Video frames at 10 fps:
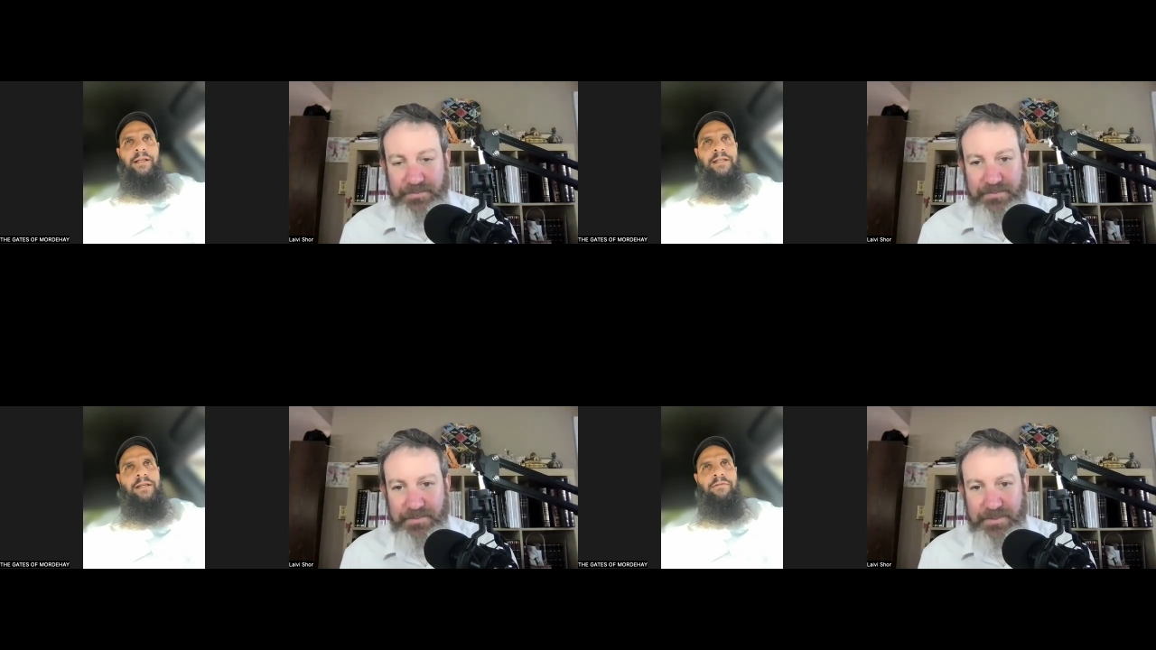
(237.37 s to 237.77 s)

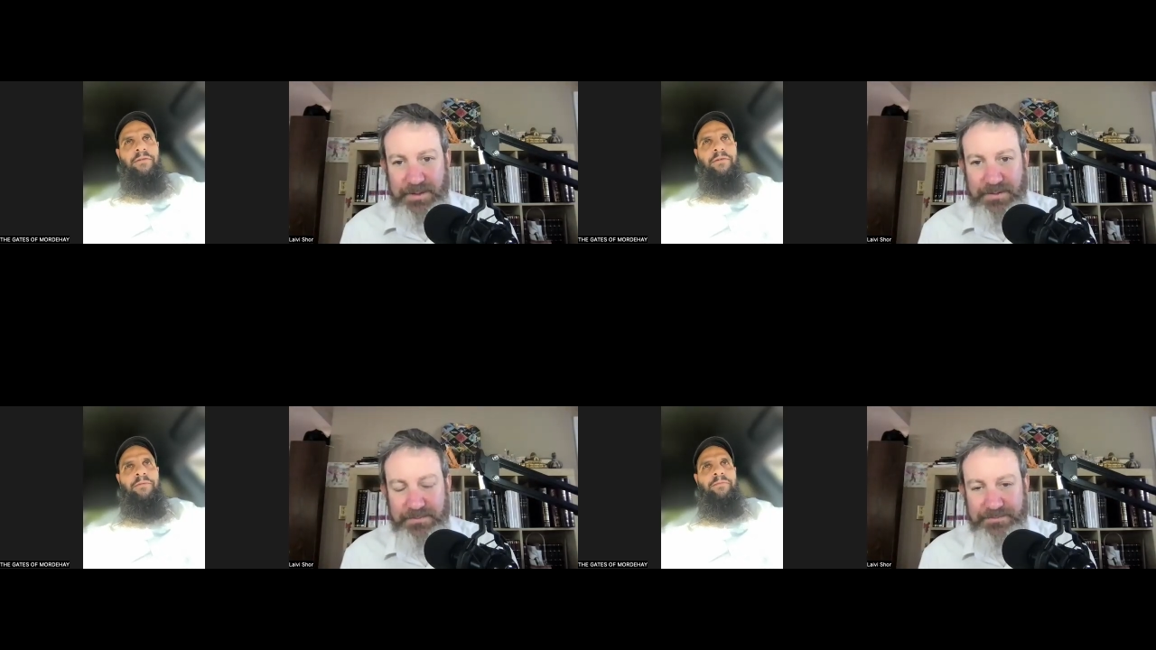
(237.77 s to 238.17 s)
Speaker 1: That's
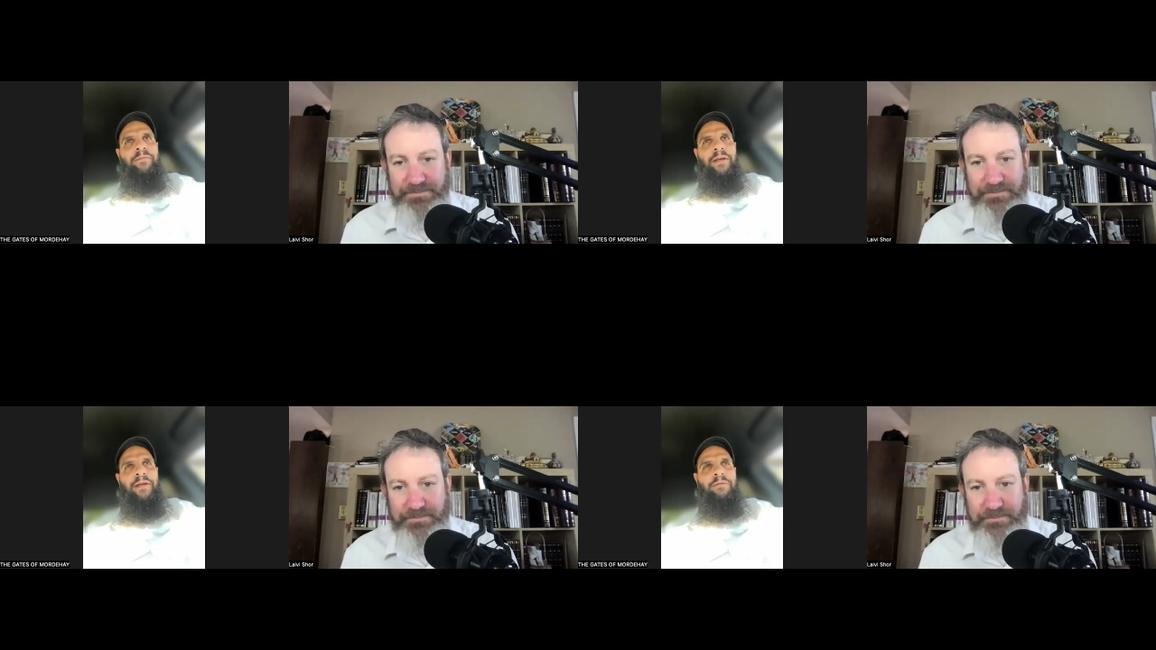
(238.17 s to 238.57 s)
evil.
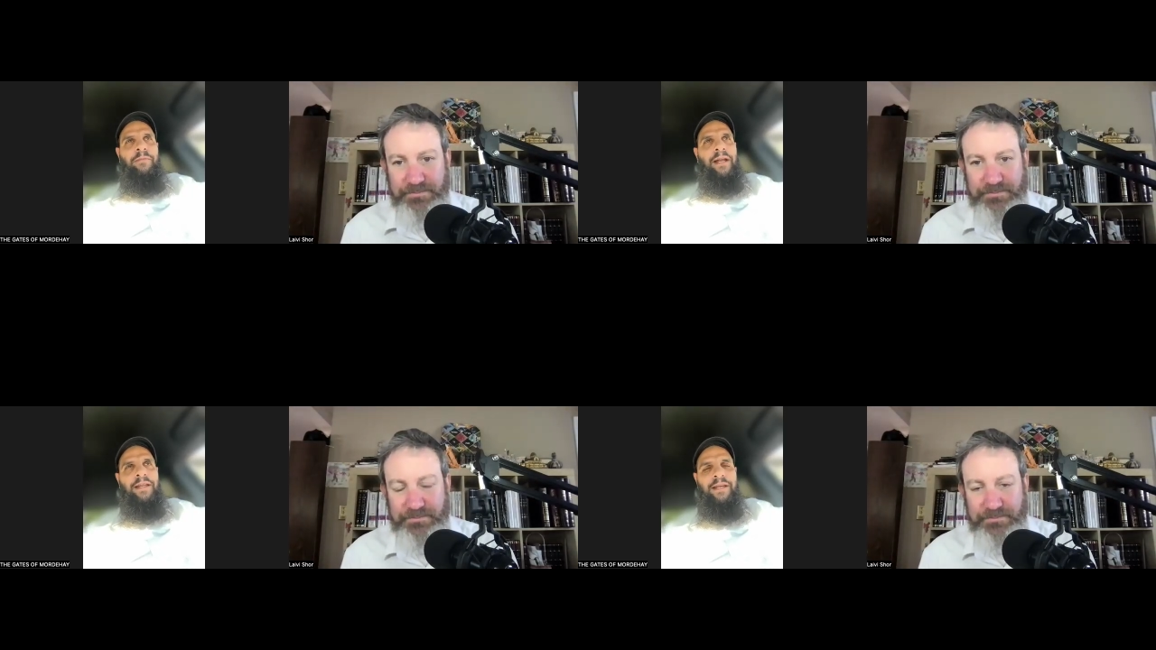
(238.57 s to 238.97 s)
Now, you
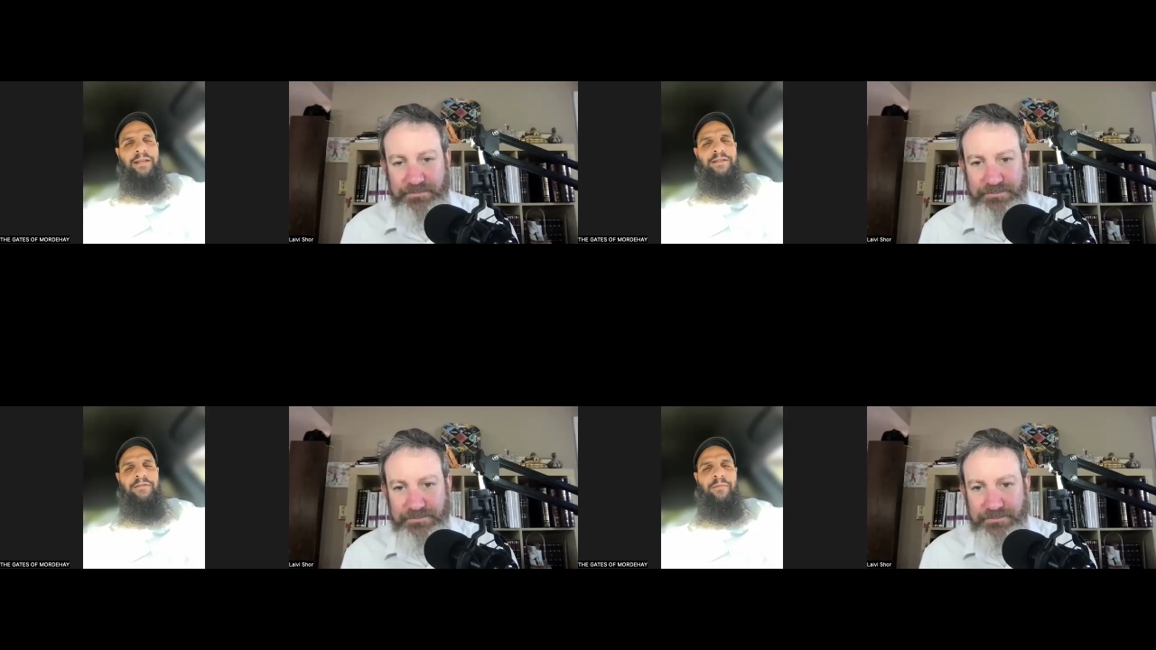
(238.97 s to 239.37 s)
may not think
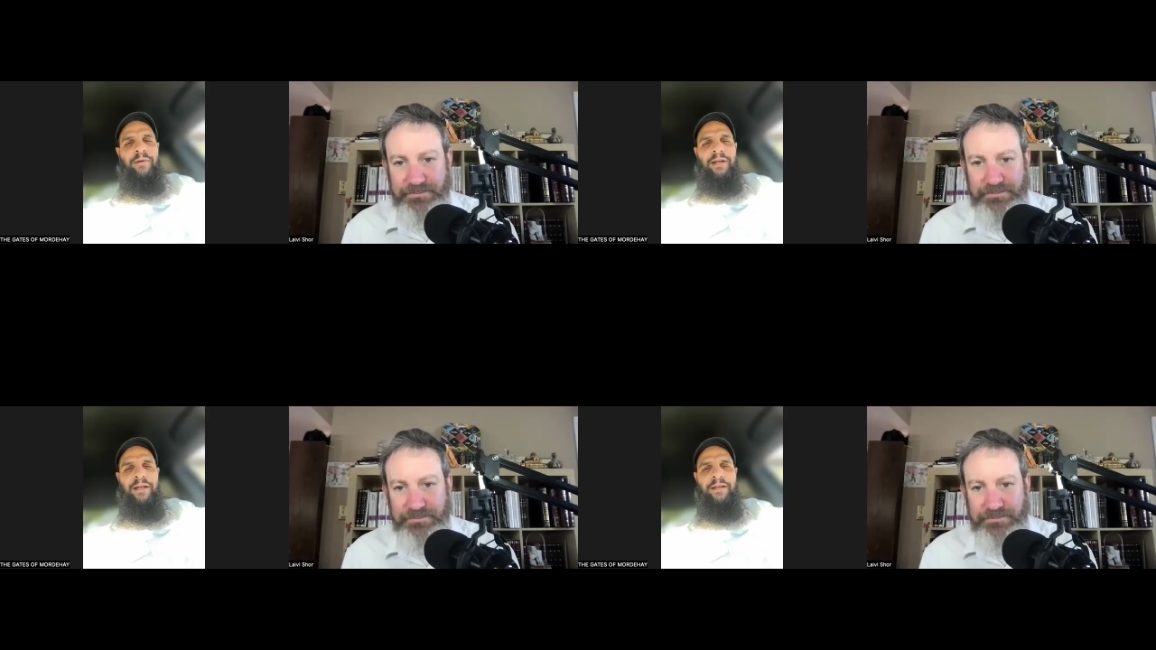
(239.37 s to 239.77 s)
it's evil,
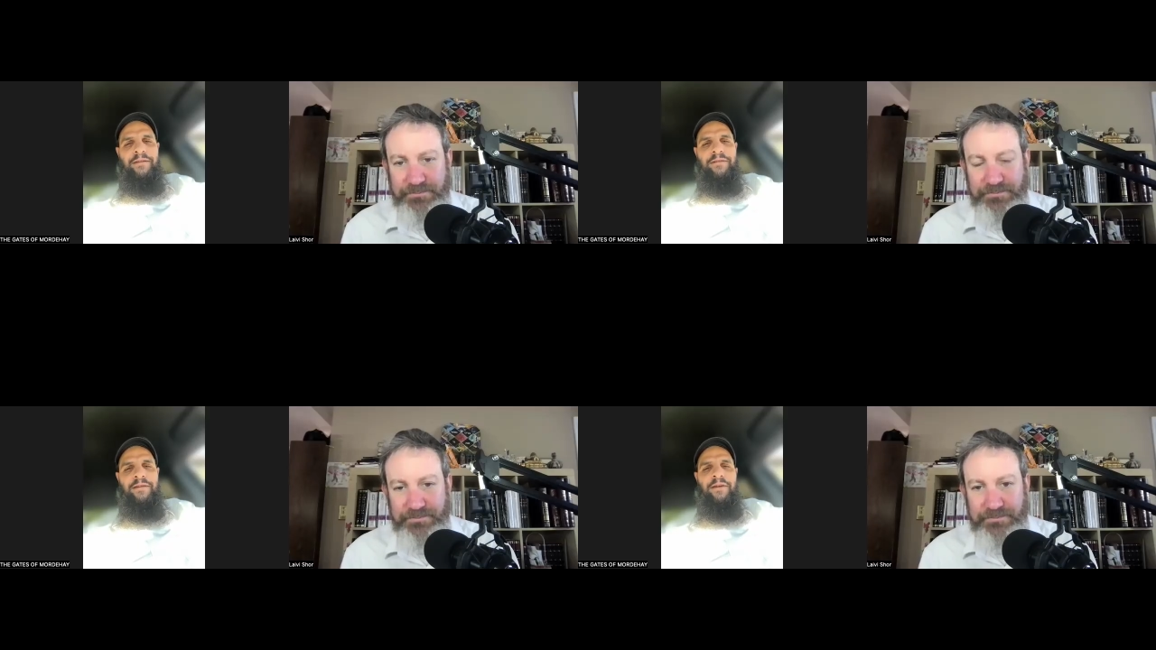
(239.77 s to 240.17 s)
but it is,